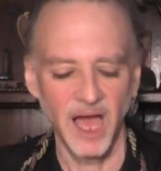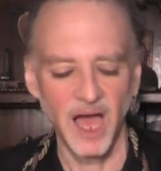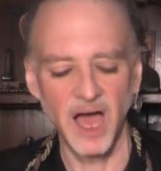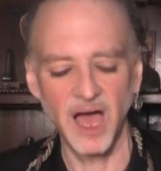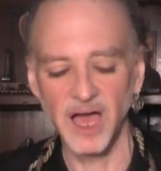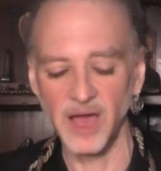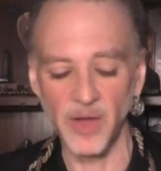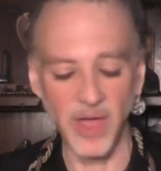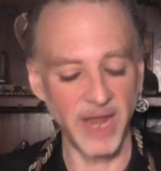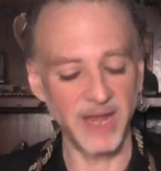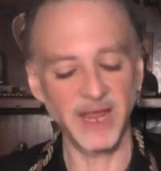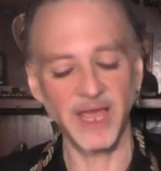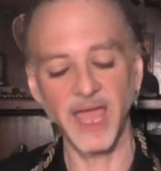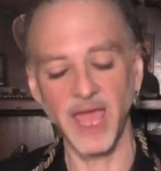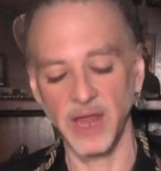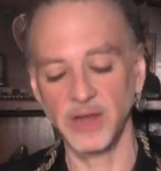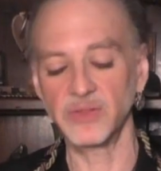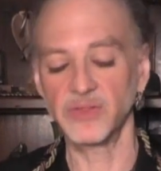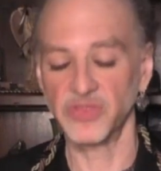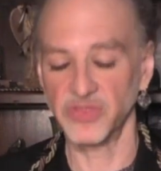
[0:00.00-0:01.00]
Uh, and
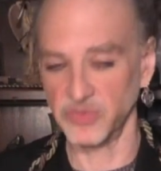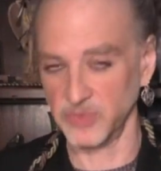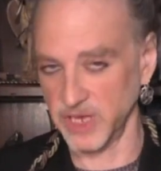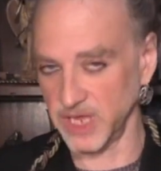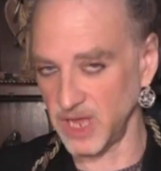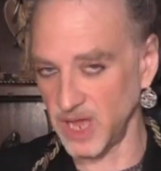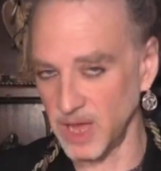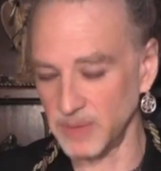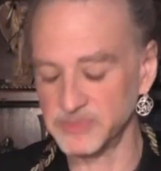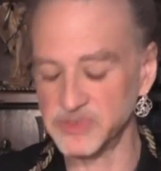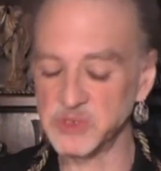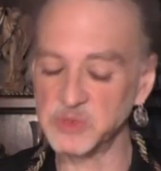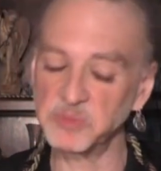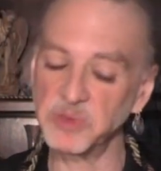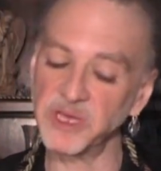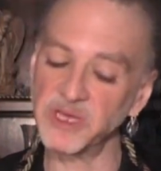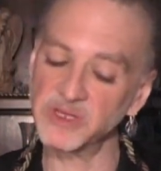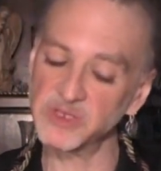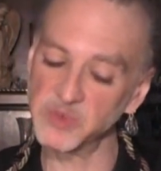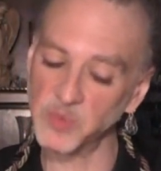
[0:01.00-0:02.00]
again, three cups
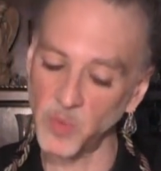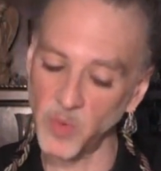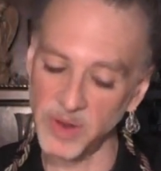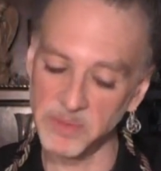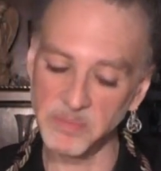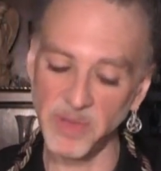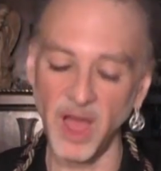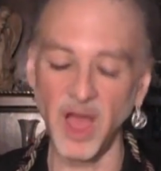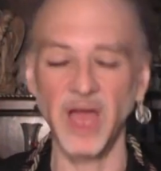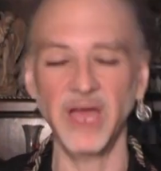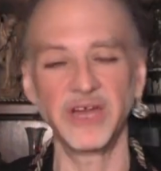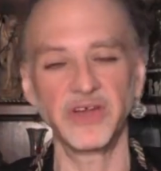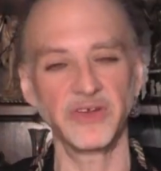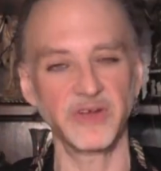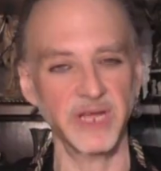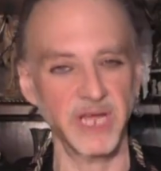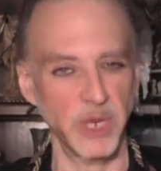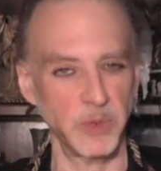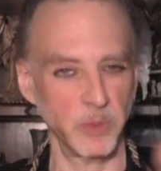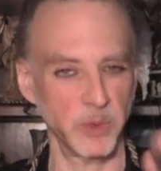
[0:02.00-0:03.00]
spilled, one behind
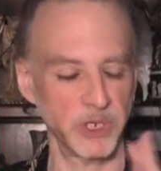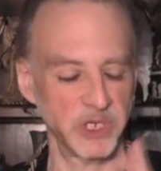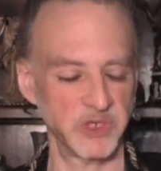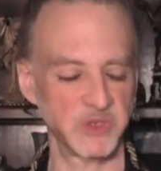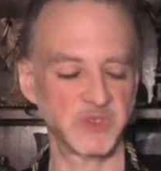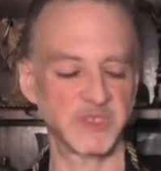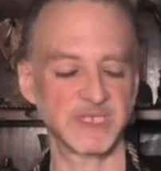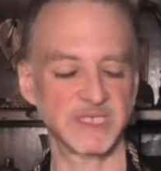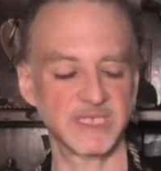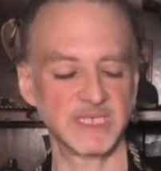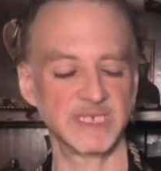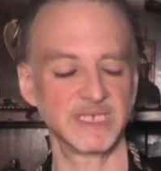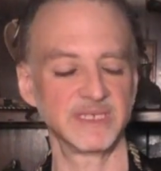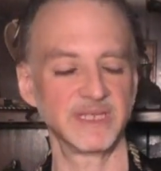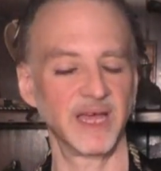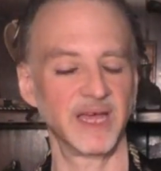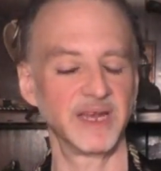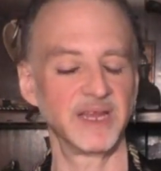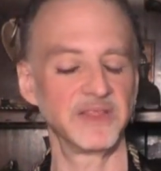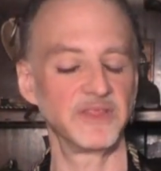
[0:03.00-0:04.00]
her. Again, we're used to
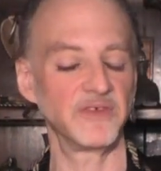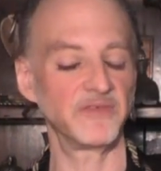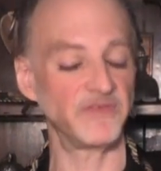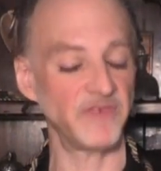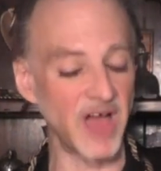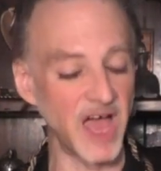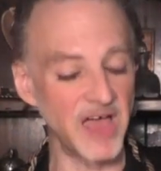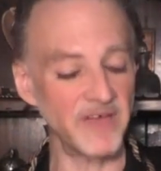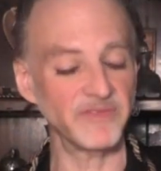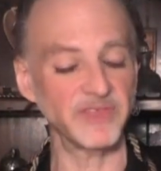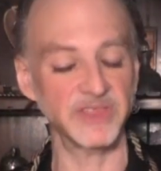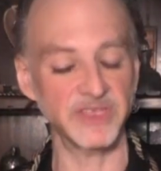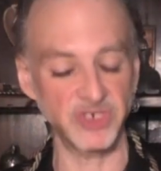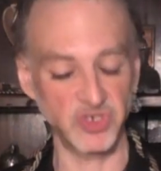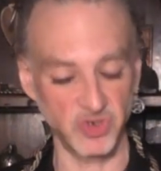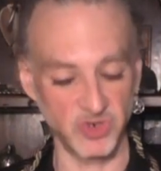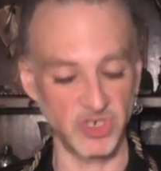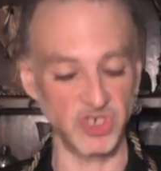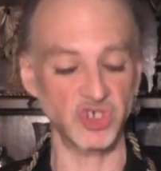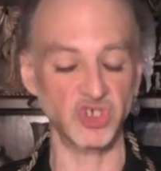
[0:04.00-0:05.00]
seeing that in the five in the
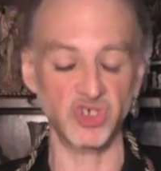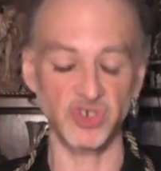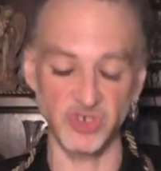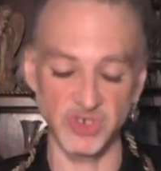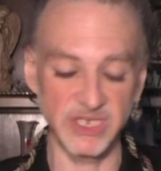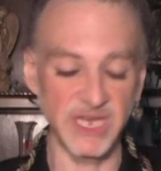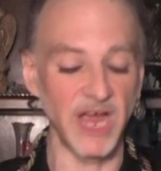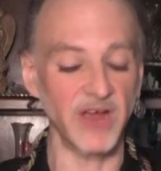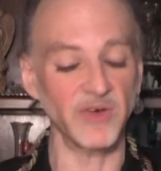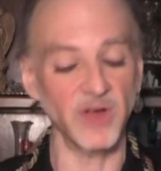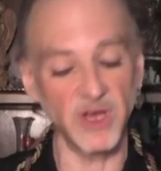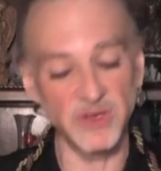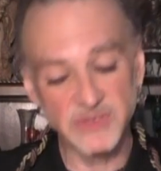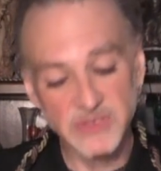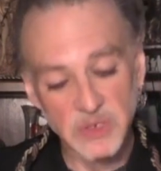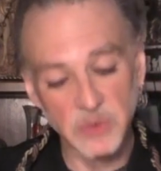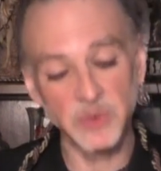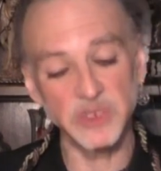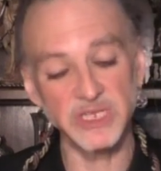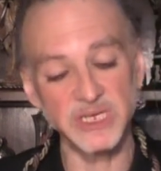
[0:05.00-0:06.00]
traditional tarot.
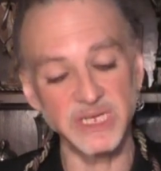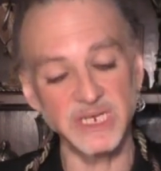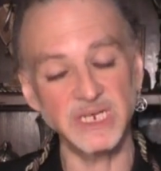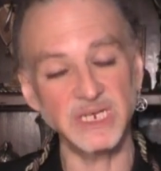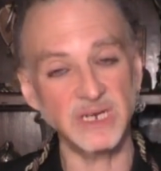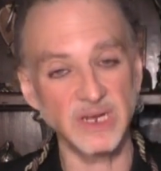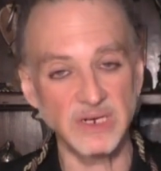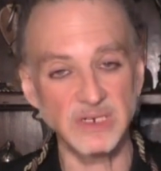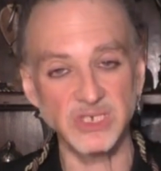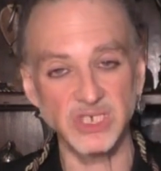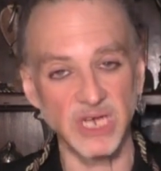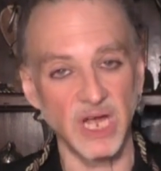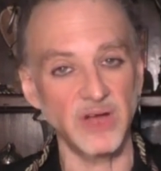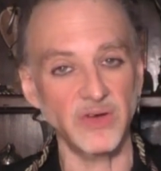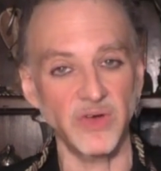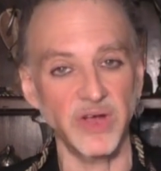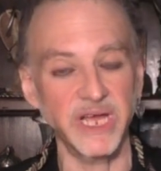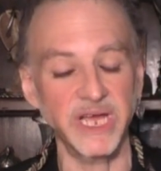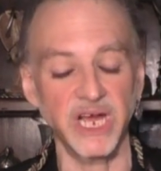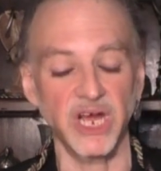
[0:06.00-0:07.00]
So we're looking at heart
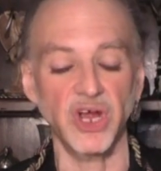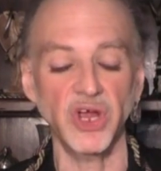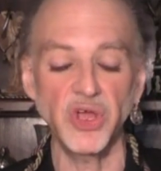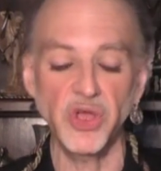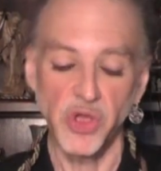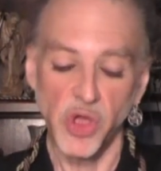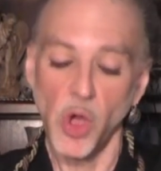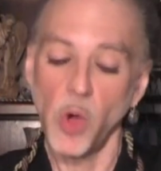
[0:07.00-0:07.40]
chakra here.